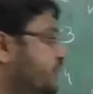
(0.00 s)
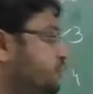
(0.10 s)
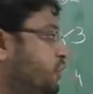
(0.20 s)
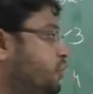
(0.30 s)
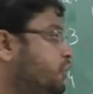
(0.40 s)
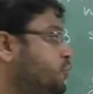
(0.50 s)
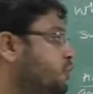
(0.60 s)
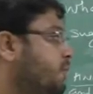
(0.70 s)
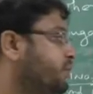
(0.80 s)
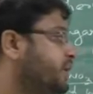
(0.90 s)
and you are not new
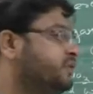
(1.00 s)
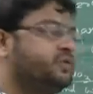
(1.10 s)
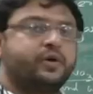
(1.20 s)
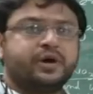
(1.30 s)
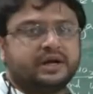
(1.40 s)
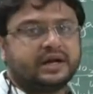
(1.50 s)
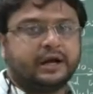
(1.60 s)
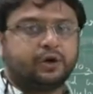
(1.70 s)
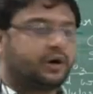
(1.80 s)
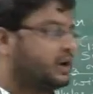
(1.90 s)
about it, you are done in
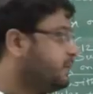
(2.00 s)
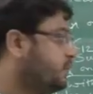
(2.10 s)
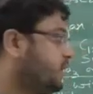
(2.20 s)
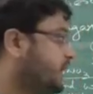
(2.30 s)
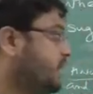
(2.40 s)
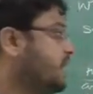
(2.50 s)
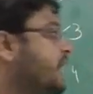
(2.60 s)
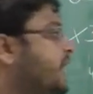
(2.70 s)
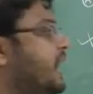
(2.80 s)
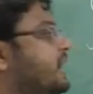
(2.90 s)
hydrocarbon, okay.
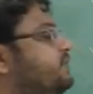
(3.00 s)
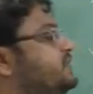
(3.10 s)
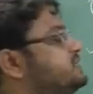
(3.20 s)
And with